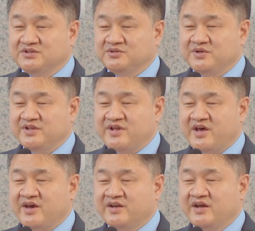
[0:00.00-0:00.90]
doing
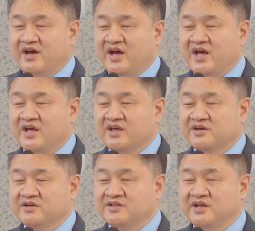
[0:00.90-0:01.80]
that, I
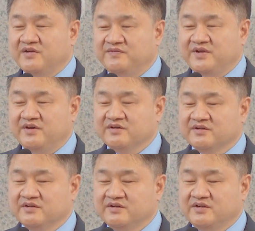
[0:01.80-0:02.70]
could not feel
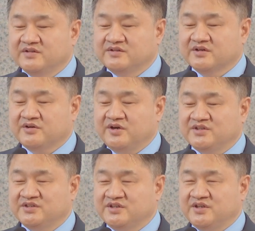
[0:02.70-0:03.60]
the
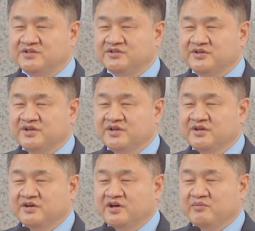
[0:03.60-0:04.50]
crushing injury
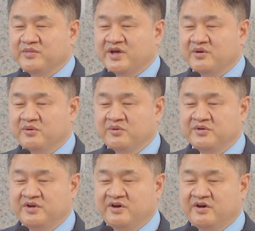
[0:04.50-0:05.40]
of my
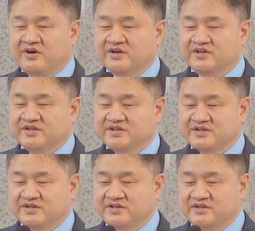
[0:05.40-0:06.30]
own heart.
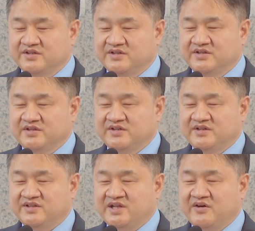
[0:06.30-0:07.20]

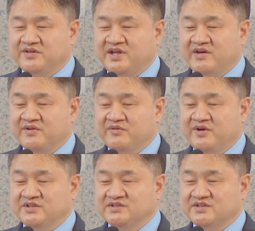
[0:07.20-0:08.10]
Now that everyone
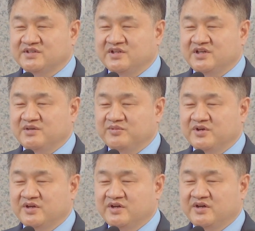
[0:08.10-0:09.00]
is asleep,
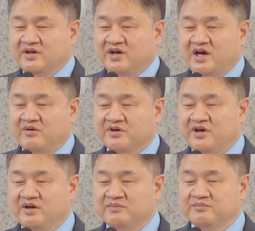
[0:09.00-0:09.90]
how
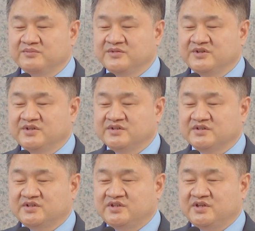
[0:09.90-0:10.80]
come
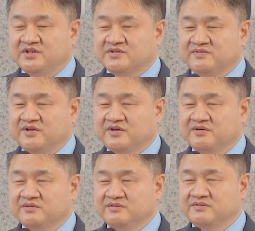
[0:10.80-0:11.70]
the tears
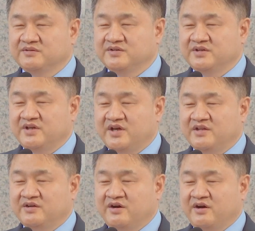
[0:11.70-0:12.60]
flow and
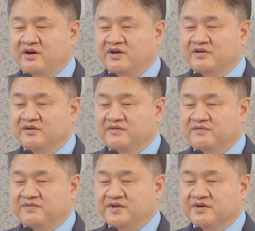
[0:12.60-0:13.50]
the heart
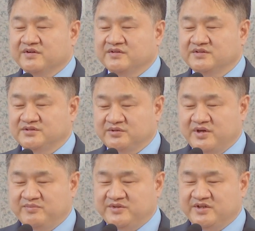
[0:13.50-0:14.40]
feel so
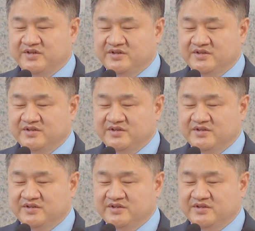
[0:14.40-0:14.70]
empty?